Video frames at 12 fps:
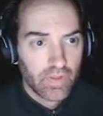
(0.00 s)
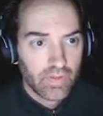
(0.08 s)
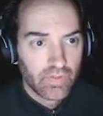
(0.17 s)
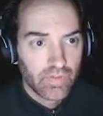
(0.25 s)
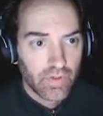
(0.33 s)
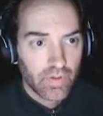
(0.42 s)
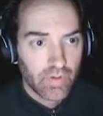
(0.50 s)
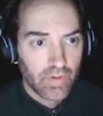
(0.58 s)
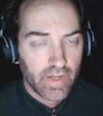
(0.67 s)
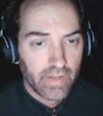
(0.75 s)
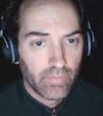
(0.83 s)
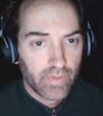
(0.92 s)
So
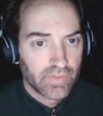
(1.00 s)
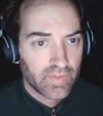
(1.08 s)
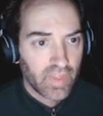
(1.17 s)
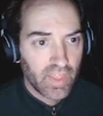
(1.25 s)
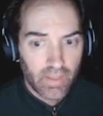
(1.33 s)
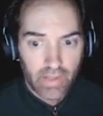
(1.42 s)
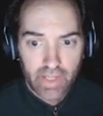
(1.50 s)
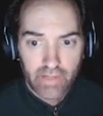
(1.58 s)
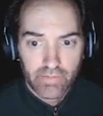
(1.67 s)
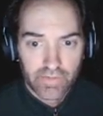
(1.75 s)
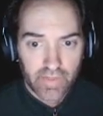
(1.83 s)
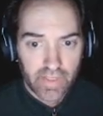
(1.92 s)
I
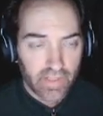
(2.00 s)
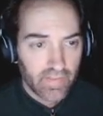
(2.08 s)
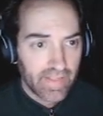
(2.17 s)
was like in